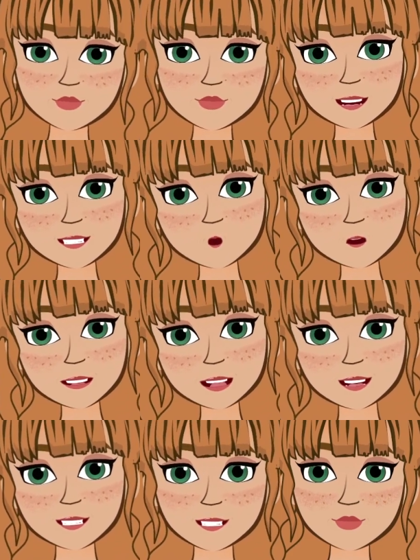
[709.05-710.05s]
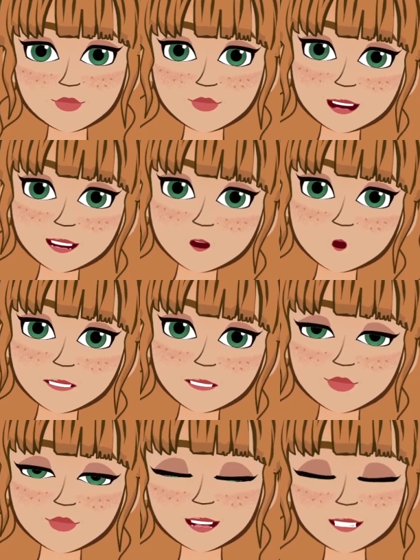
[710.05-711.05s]
Not a moment has passed without
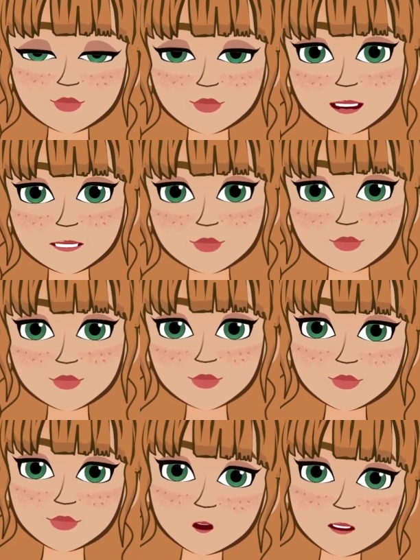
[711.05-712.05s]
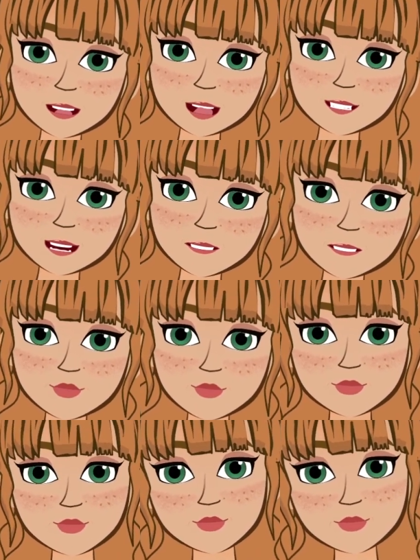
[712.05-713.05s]
thinking of you. Forgive me
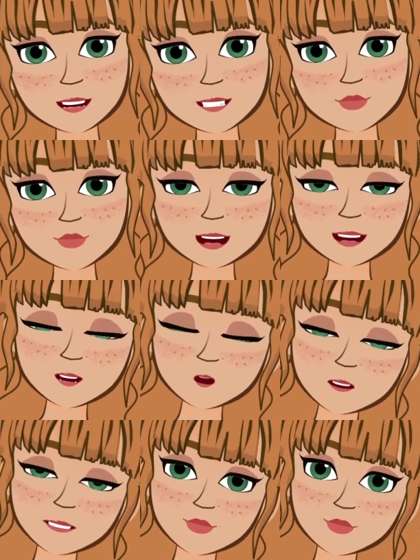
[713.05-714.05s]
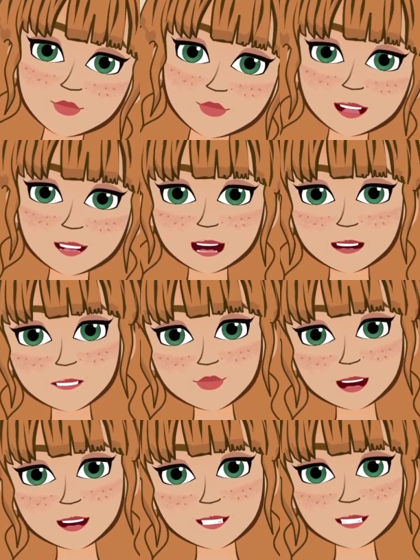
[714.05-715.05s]
for not being there when you
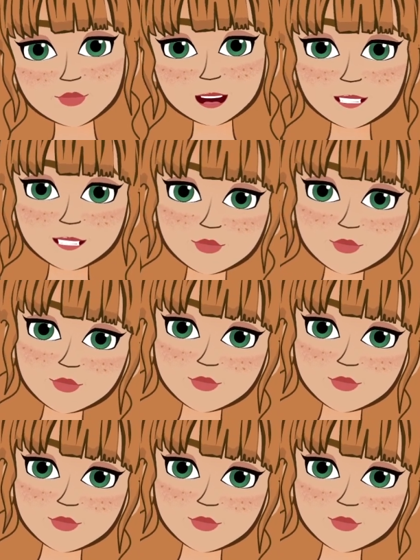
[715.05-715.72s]
needed me most.